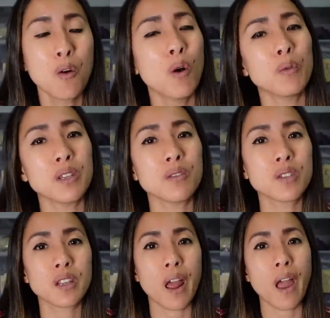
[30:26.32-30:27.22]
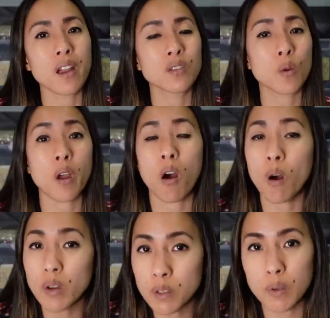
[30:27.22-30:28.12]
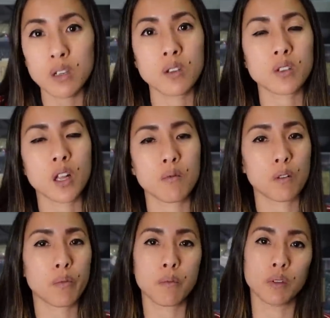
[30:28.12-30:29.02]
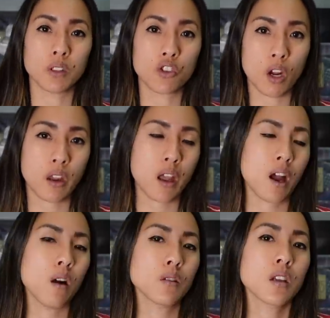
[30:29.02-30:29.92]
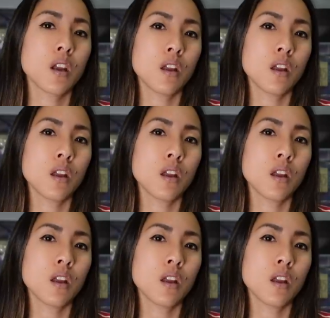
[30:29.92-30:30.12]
what we use today. And so I always put a disclaimer to people to check out